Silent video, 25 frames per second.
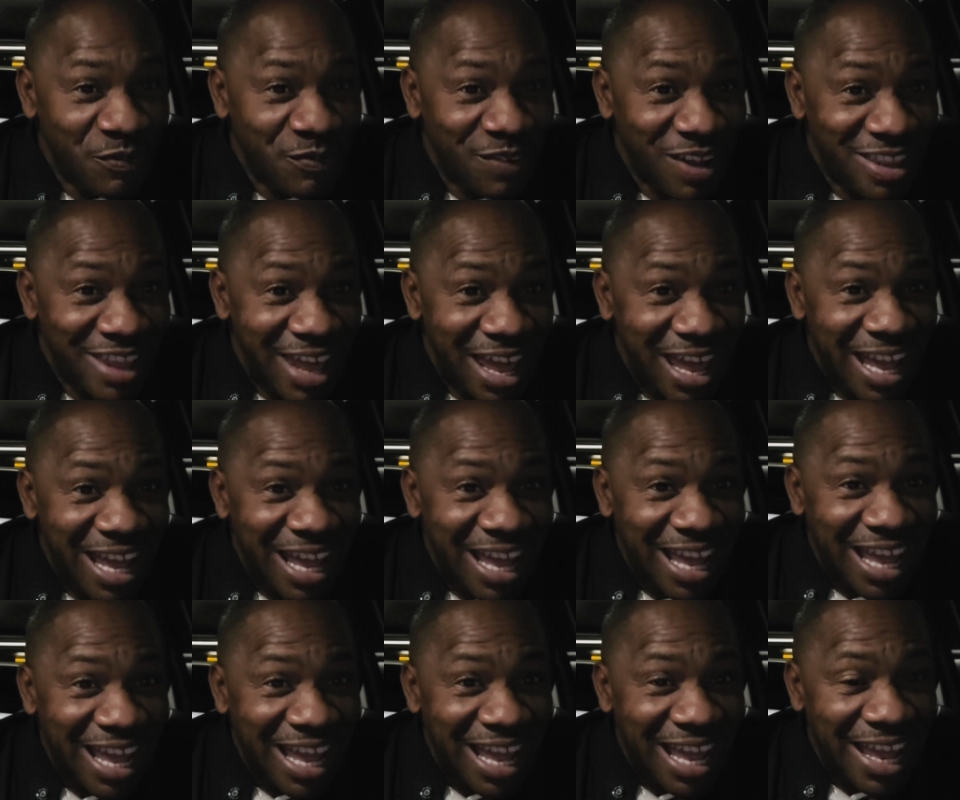Father.
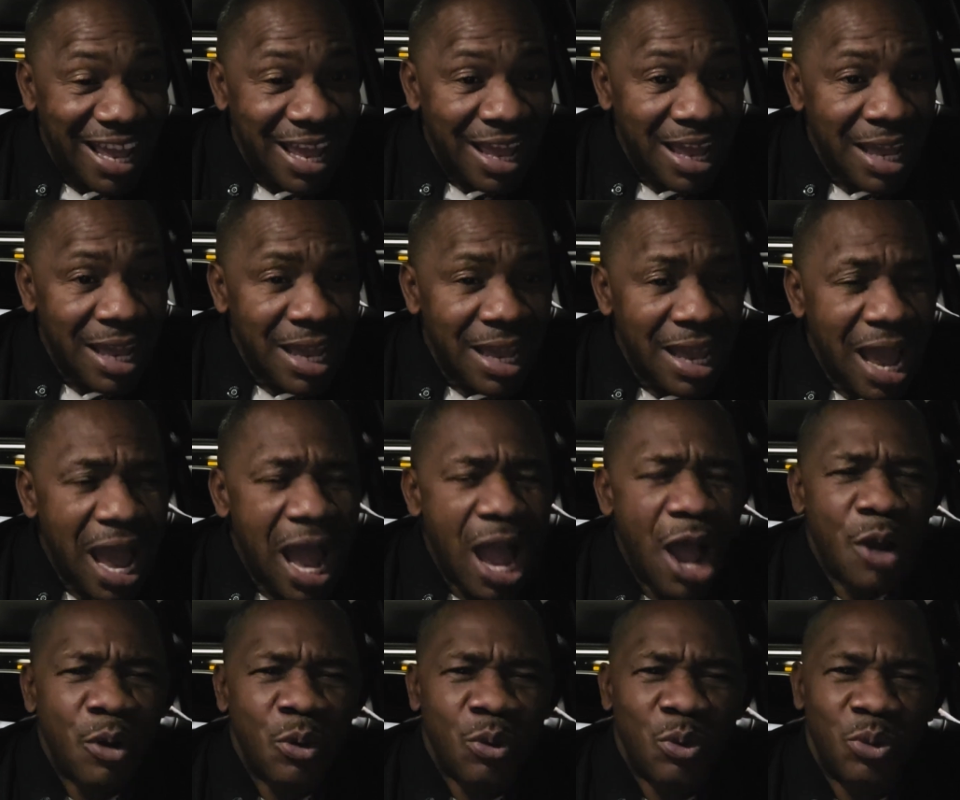
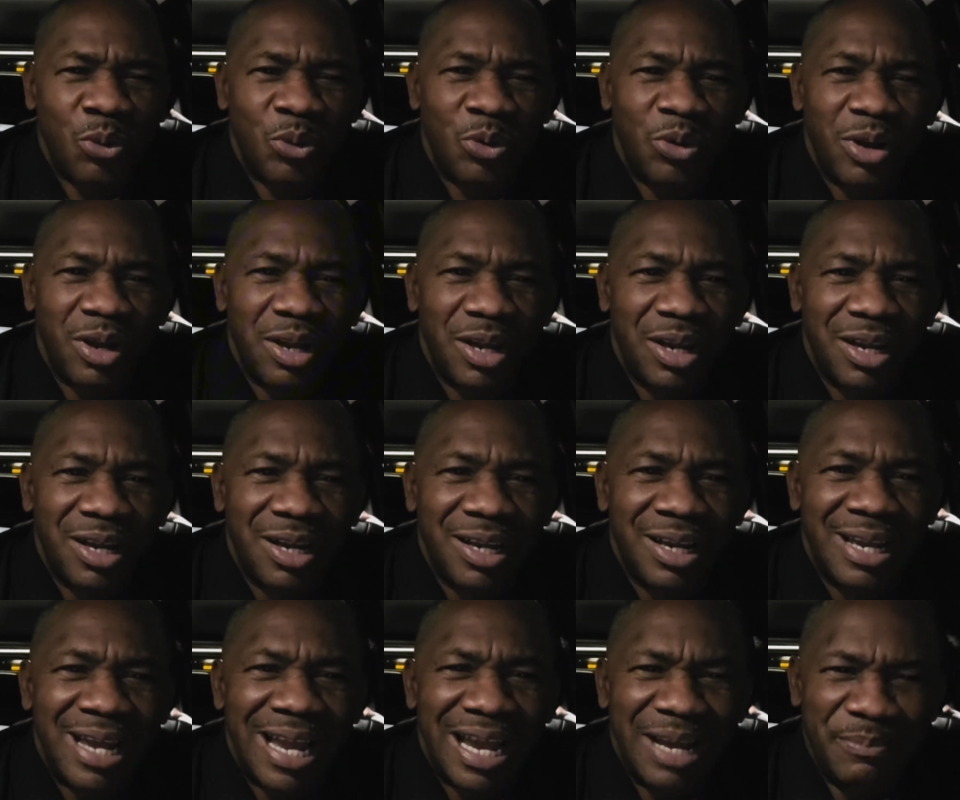How?
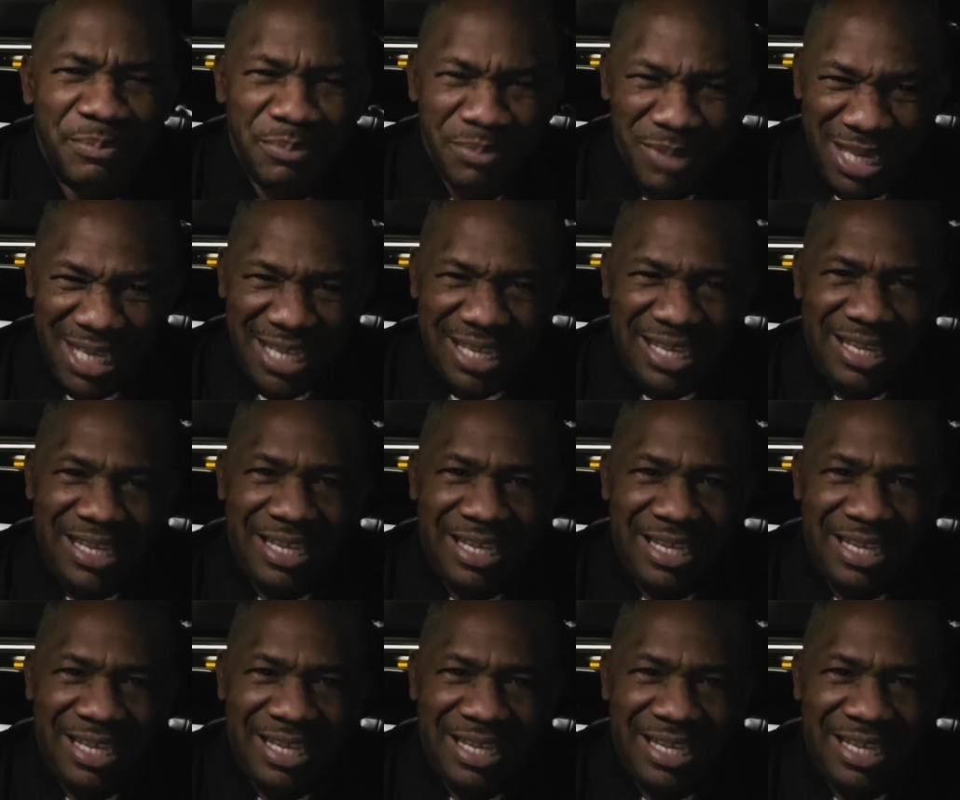Me,